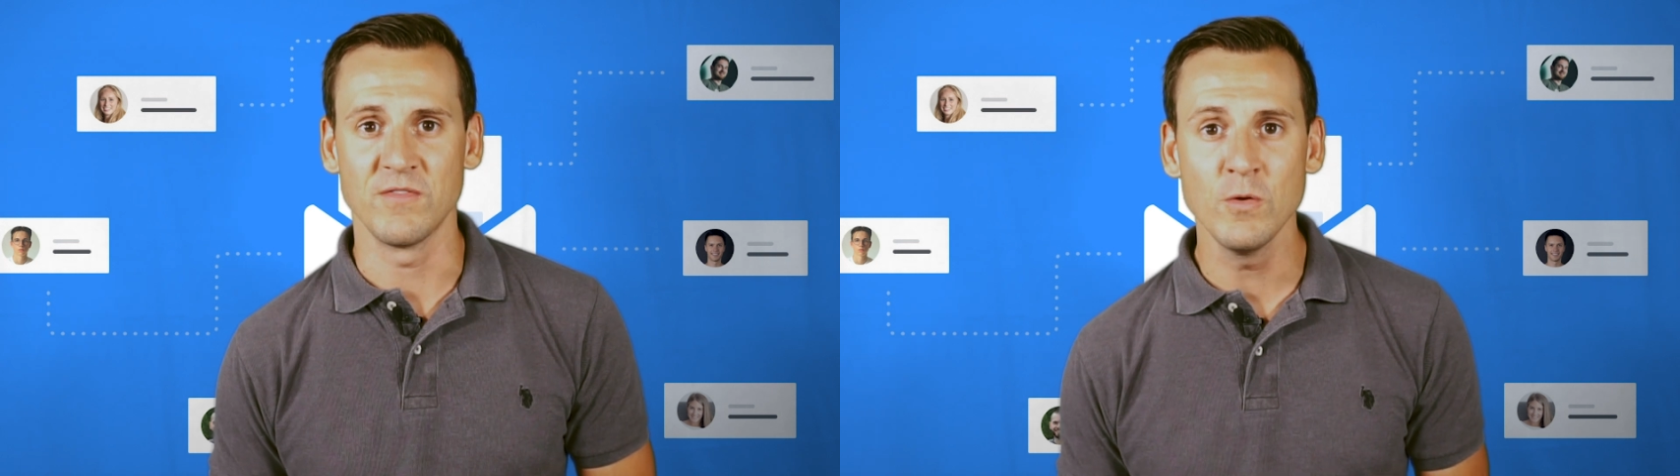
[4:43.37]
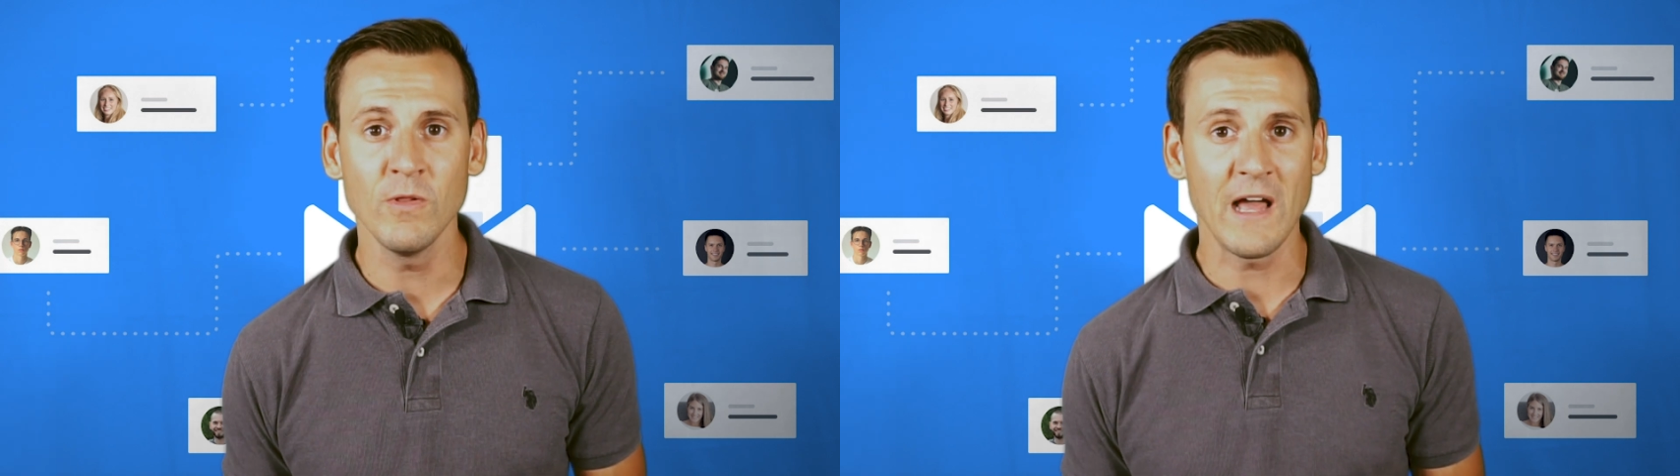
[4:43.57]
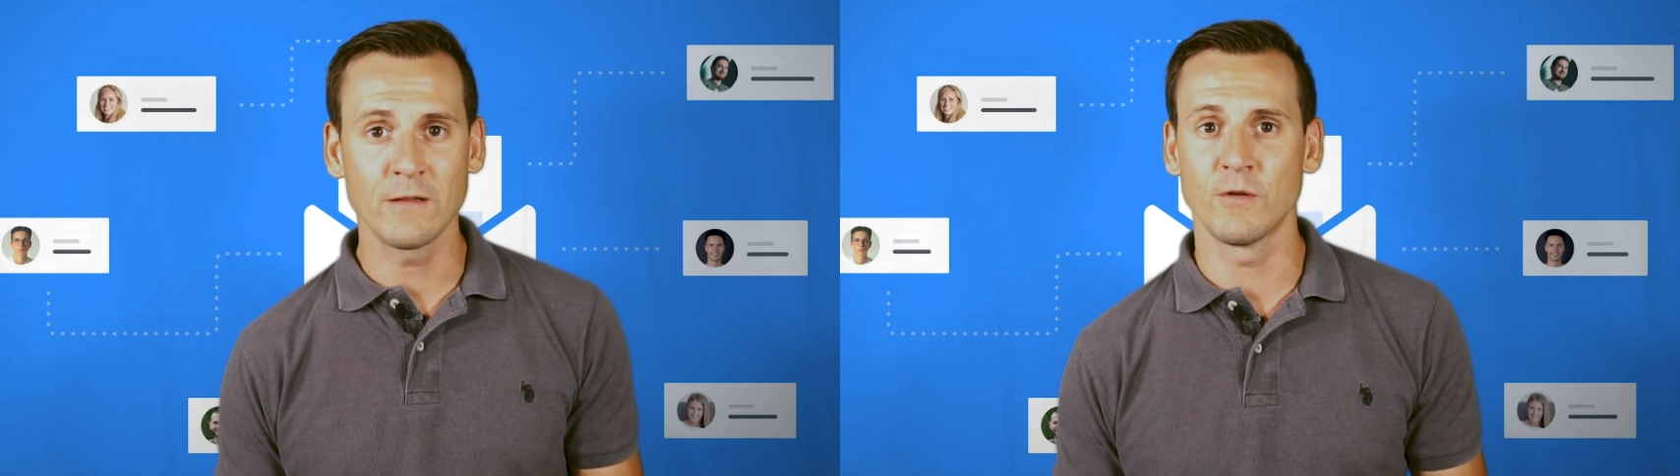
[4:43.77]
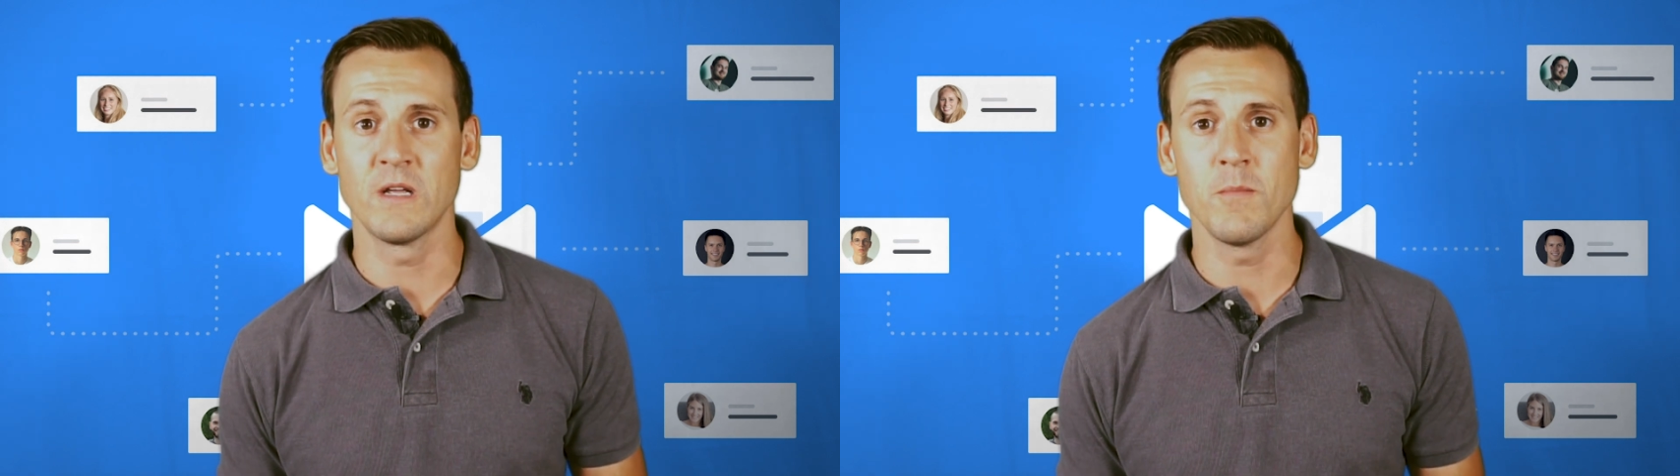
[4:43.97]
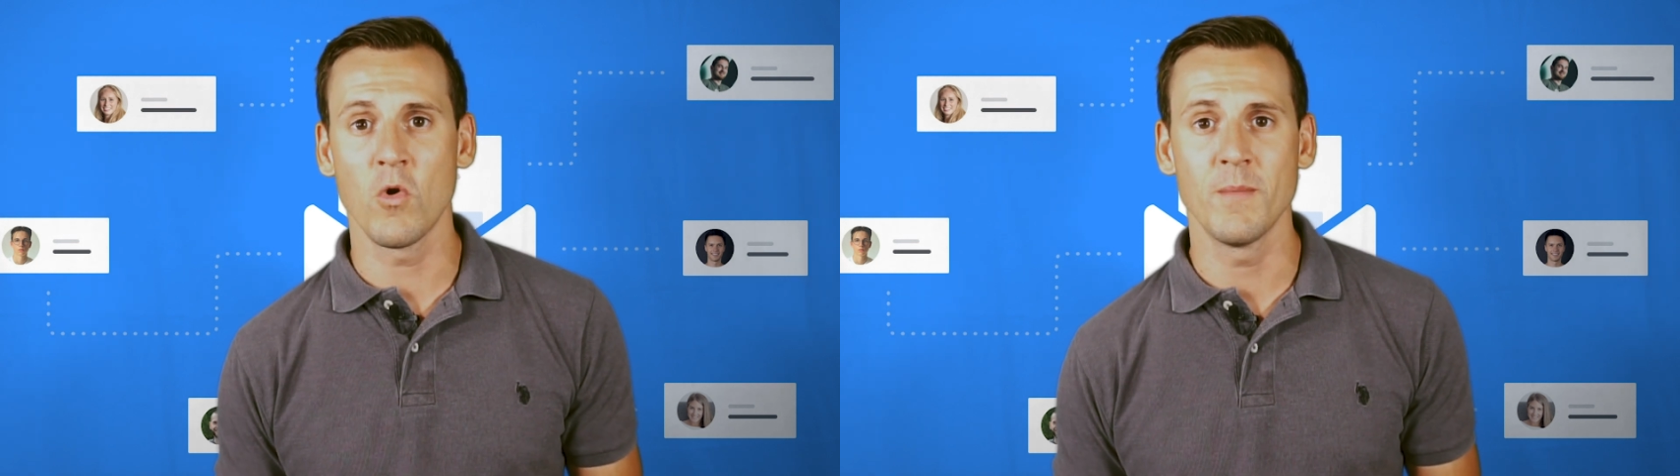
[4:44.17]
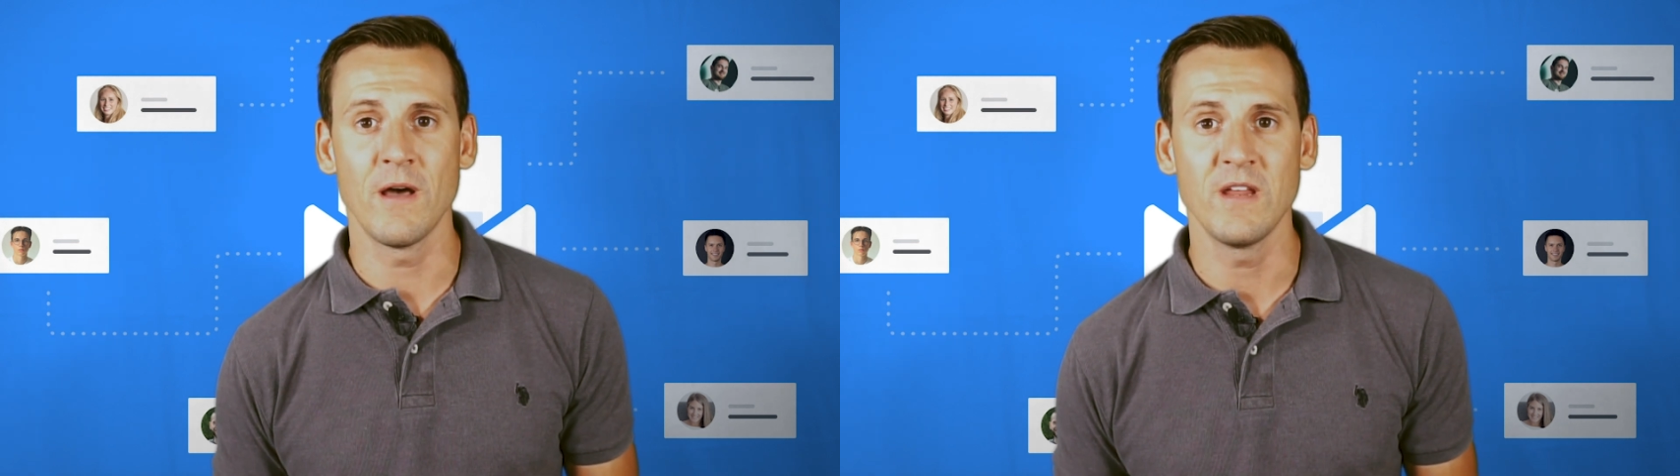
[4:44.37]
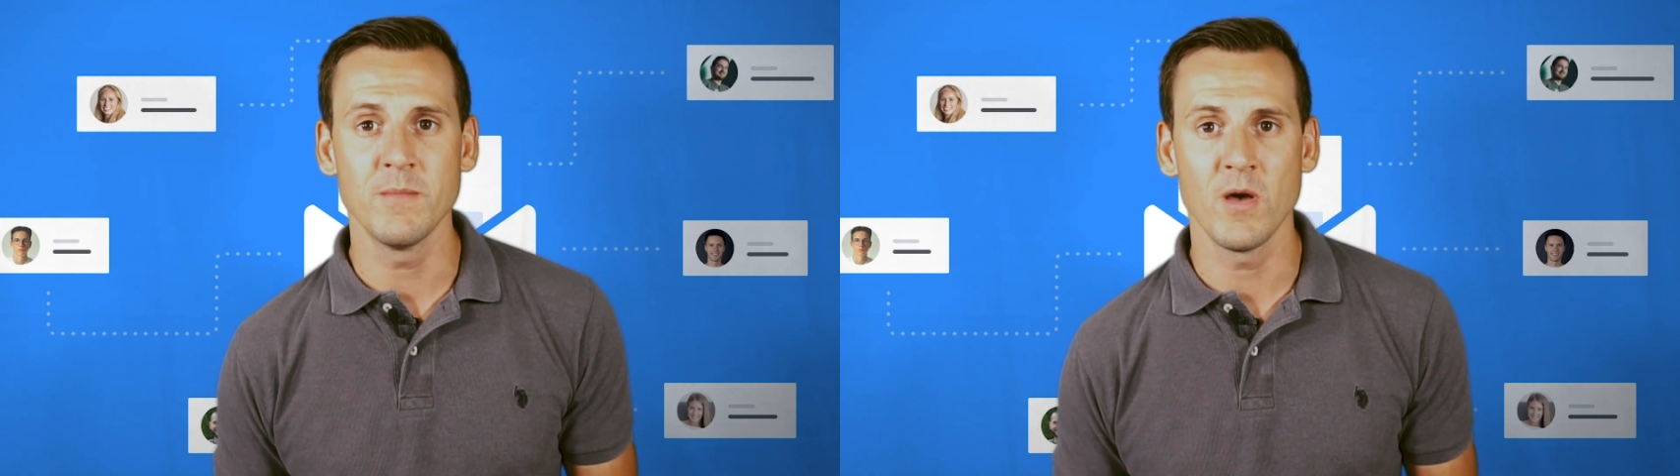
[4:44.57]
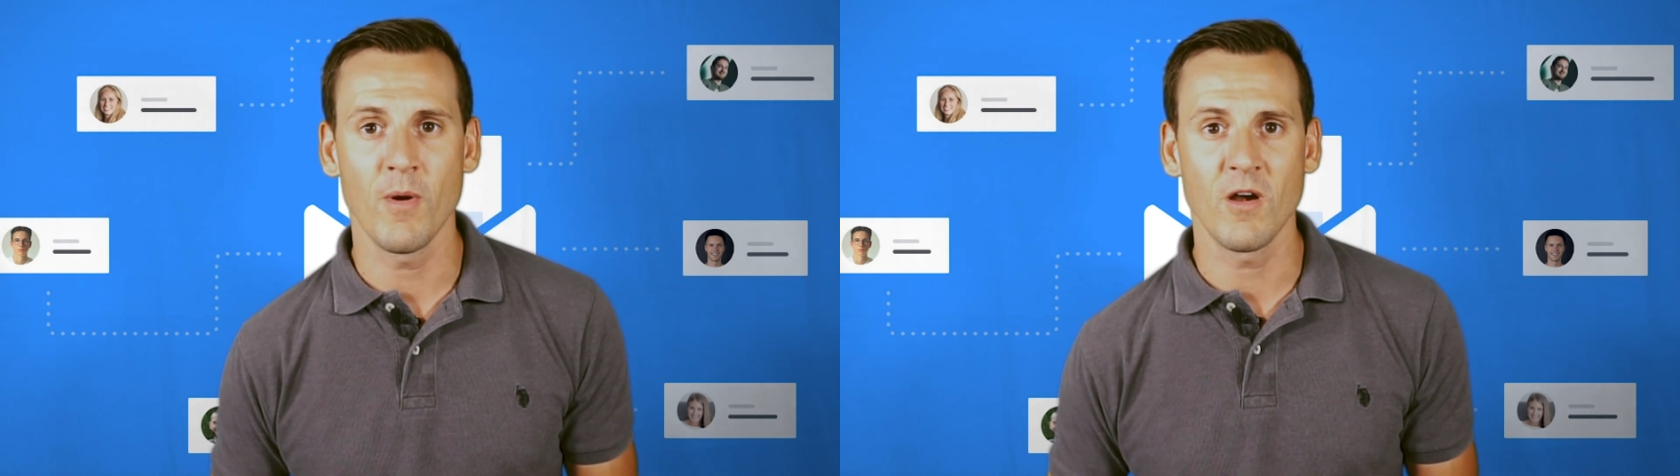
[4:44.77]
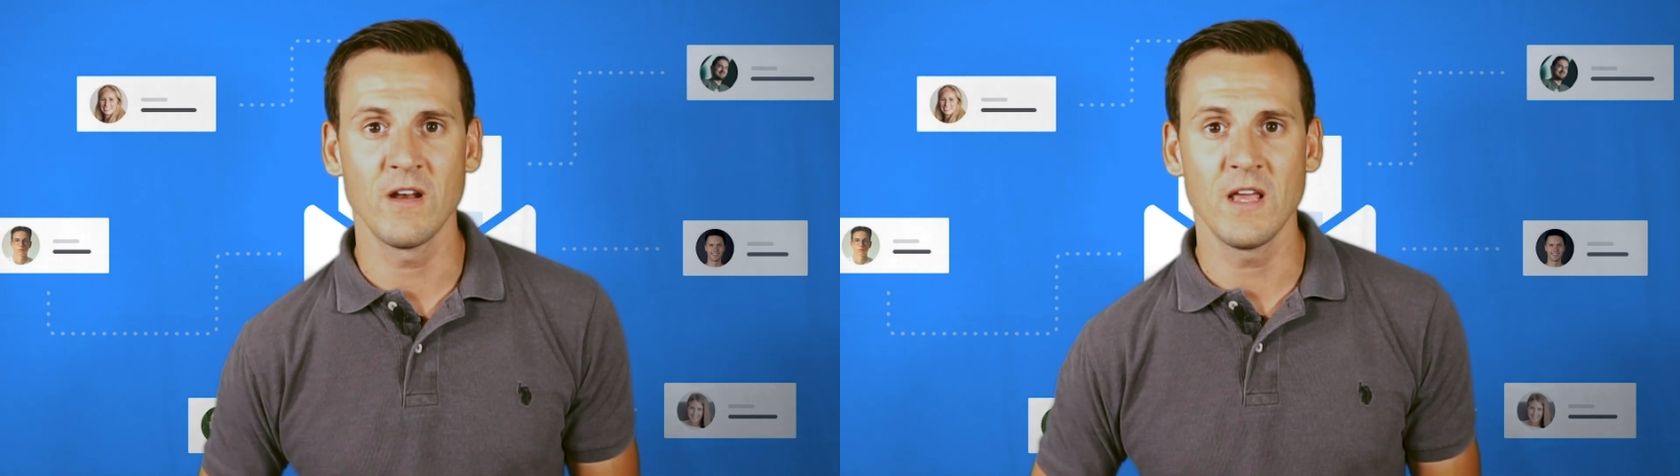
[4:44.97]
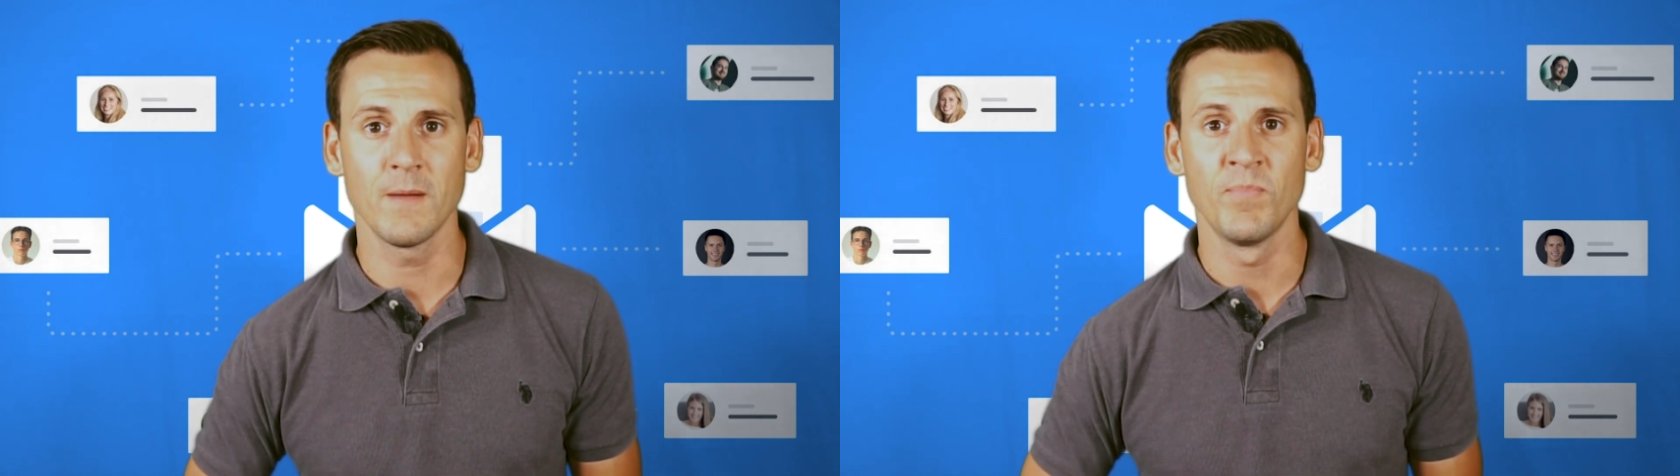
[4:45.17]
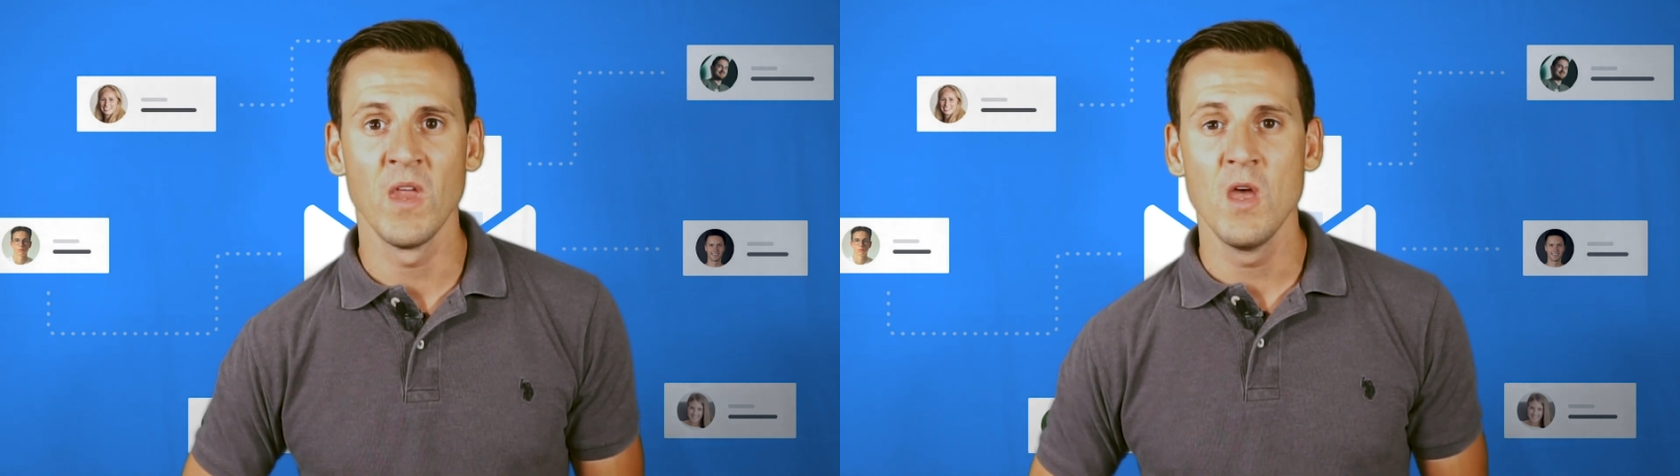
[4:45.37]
If you like learning more about email marketing,